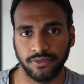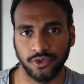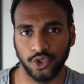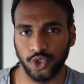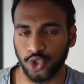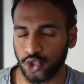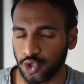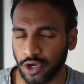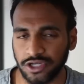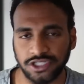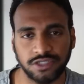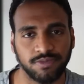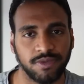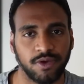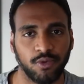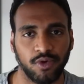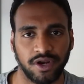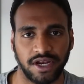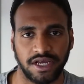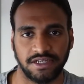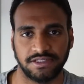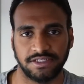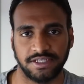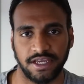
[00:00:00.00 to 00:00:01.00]
Trust me
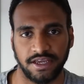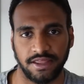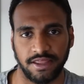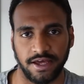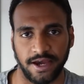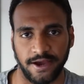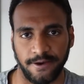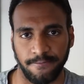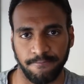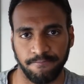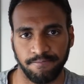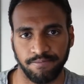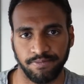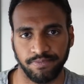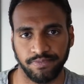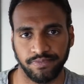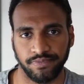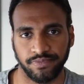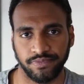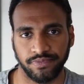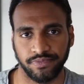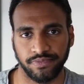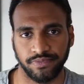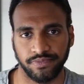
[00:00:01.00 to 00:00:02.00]
when I say that.
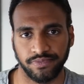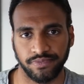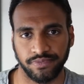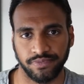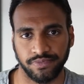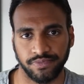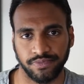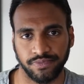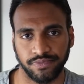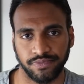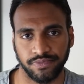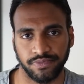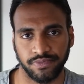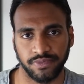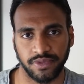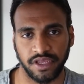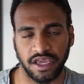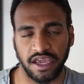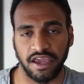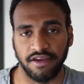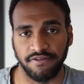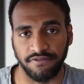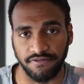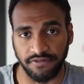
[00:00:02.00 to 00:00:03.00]

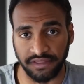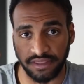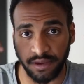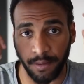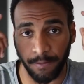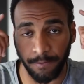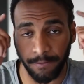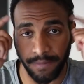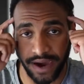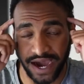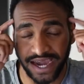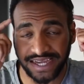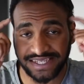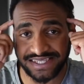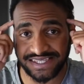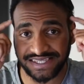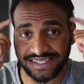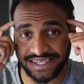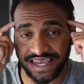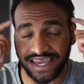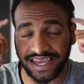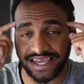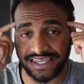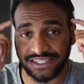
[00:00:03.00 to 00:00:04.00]
If the
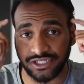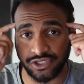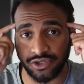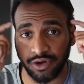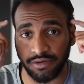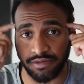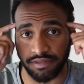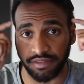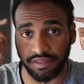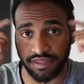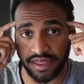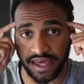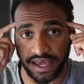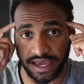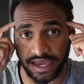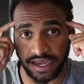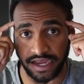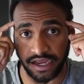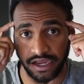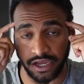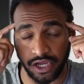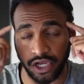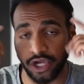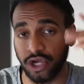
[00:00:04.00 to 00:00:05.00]
mindset is not
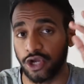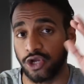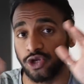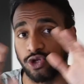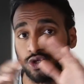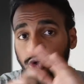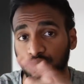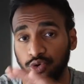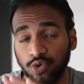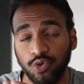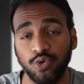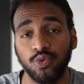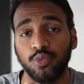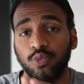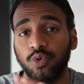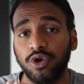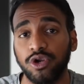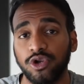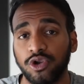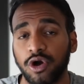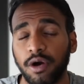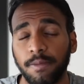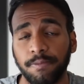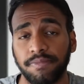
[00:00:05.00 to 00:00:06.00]
there, you
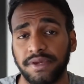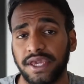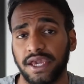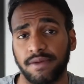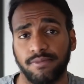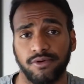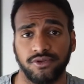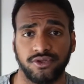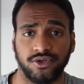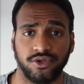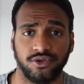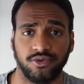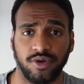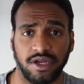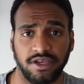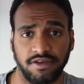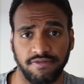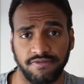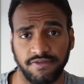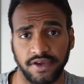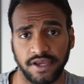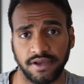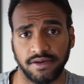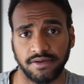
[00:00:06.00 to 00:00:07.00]
would not be able to do
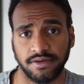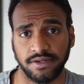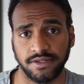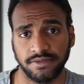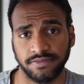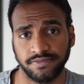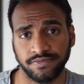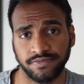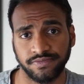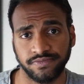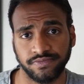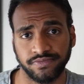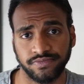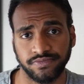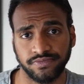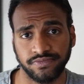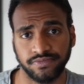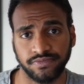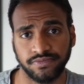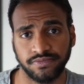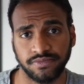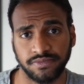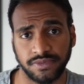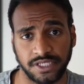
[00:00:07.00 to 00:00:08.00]
anything.
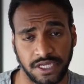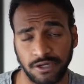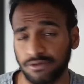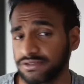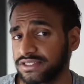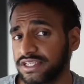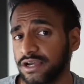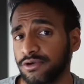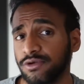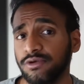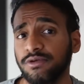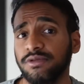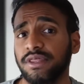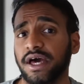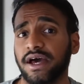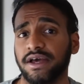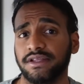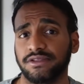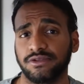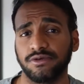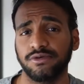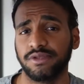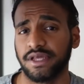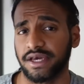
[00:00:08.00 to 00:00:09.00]
They don't tell you
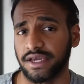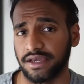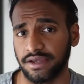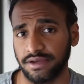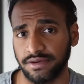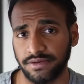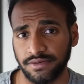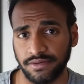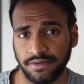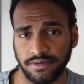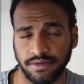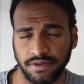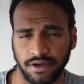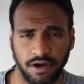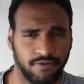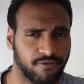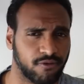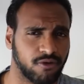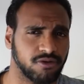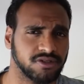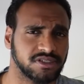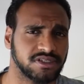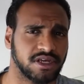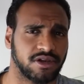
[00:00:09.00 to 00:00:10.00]
that, do they? Of
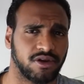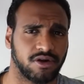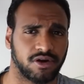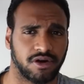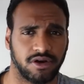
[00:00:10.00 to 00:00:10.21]
course they're not